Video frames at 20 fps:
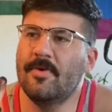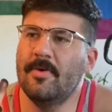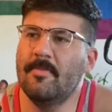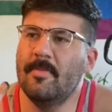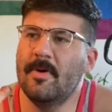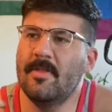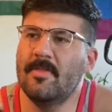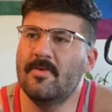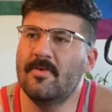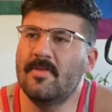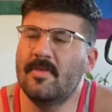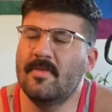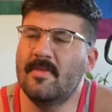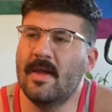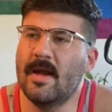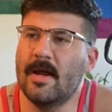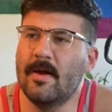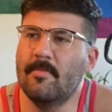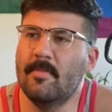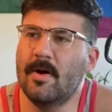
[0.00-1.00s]
month or the
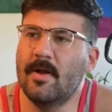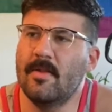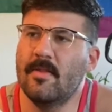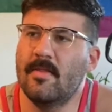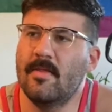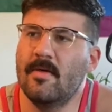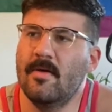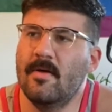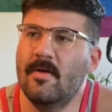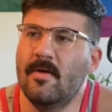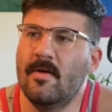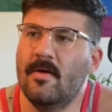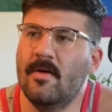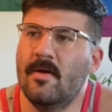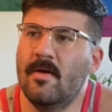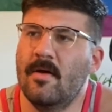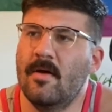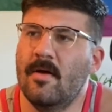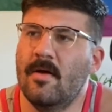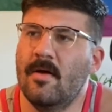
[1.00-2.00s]
second month? The
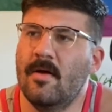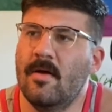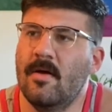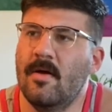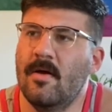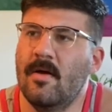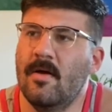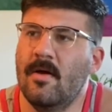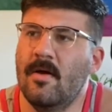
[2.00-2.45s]
fuck if I know.